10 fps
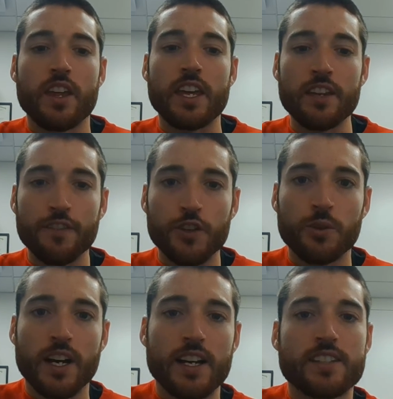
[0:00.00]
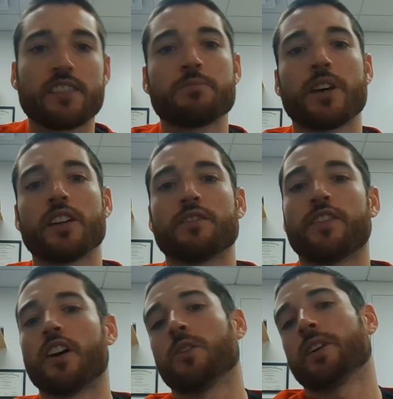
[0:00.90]
If you guys have been
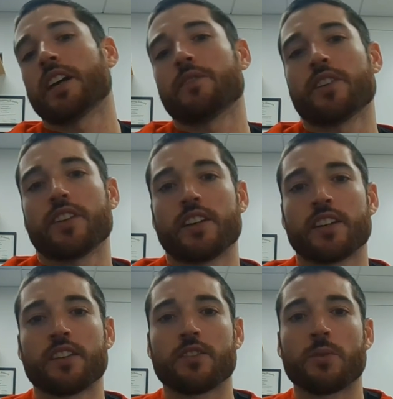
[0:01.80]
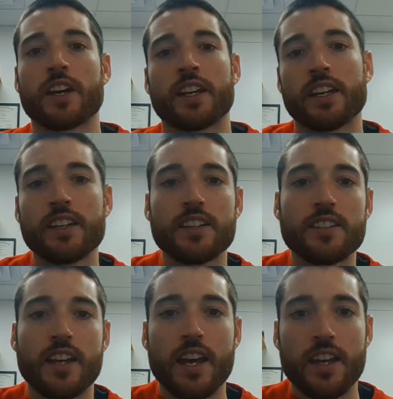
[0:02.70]
following everything the way it
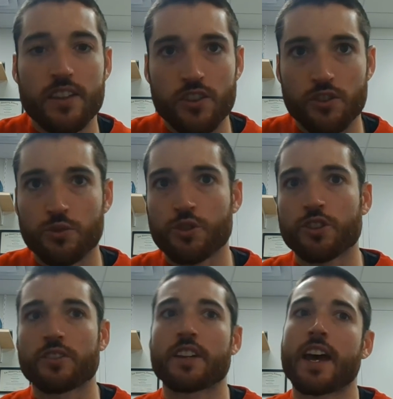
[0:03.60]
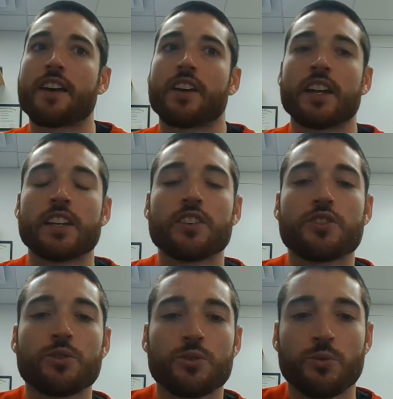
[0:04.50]
is, you shouldn't have any
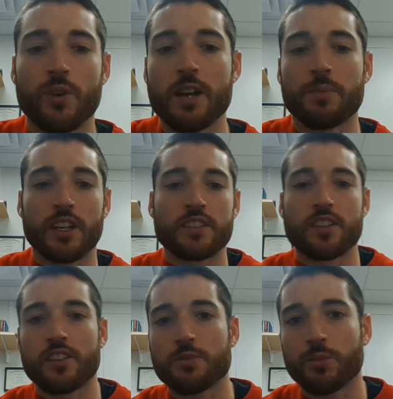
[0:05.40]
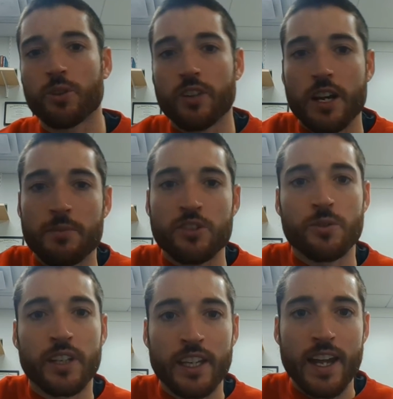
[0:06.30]
issues ramping into this program and
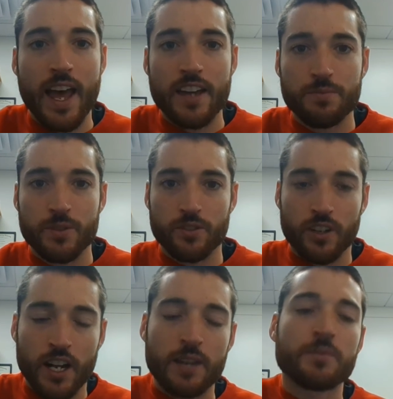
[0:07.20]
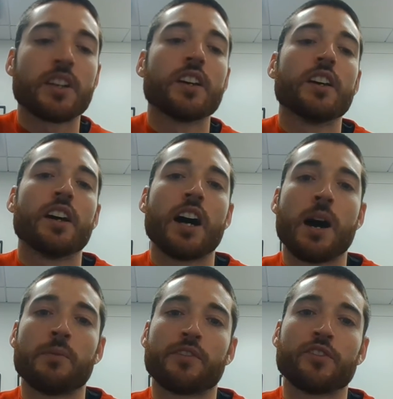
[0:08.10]
doing it as prescribed.
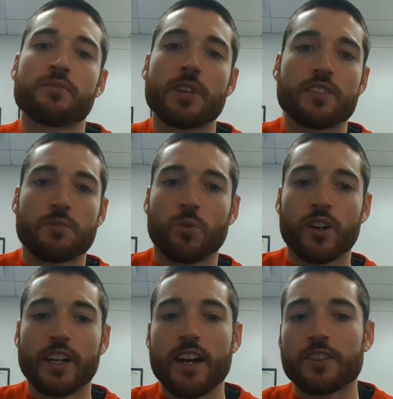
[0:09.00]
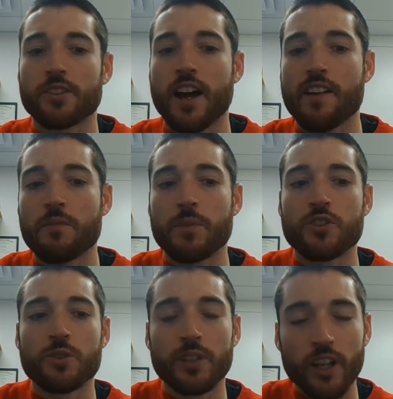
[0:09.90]
If you've missed some workouts or haven't been
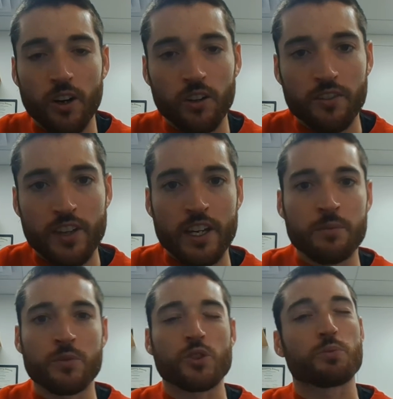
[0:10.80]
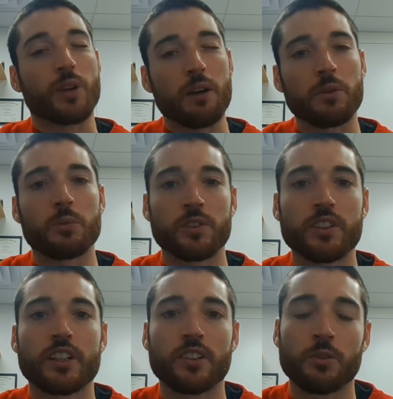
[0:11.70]
doing all of them, you probably will
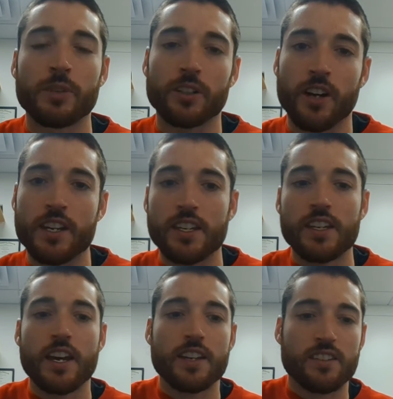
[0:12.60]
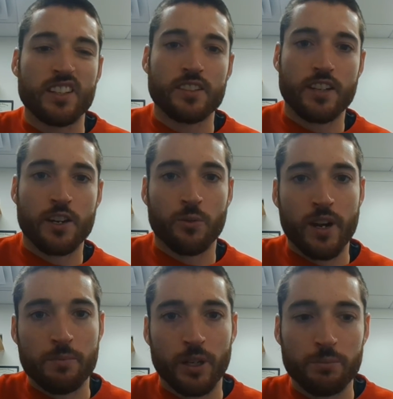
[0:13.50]
get a little bit cranky as things kind of
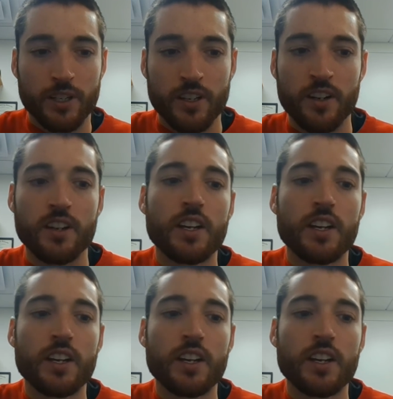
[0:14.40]
ramp up here.